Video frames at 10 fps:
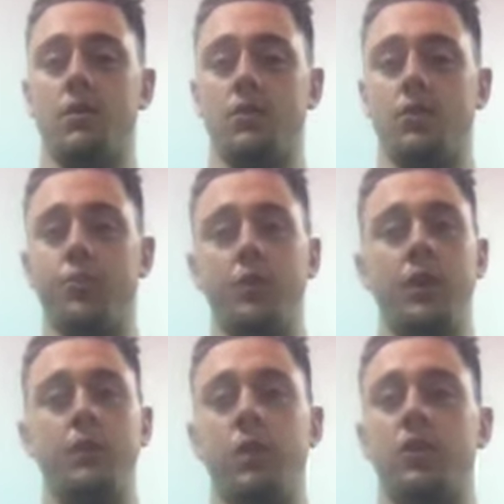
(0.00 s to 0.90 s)
So
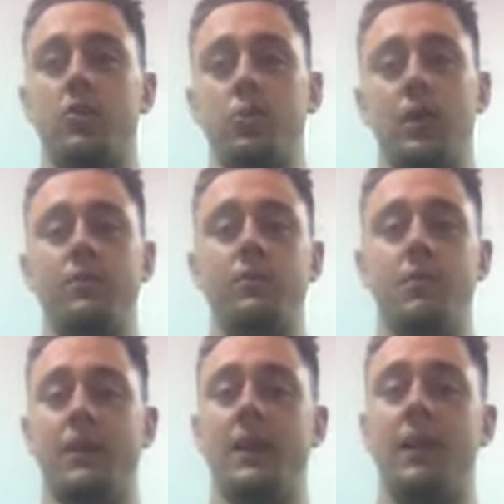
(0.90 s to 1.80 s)
really work those pull-ups in,
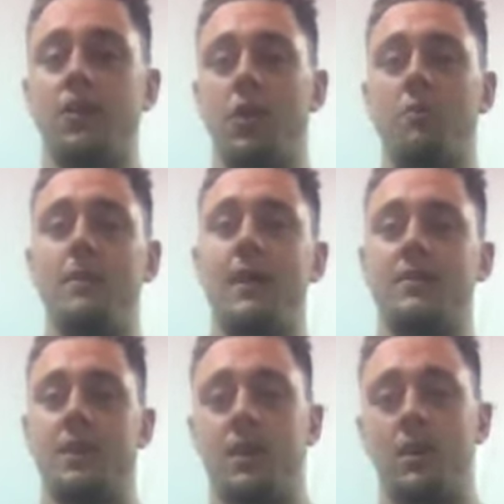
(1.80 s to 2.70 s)
but again, don't
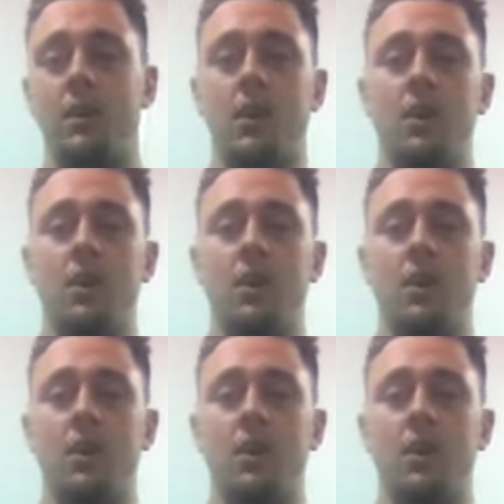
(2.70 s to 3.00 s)
max out.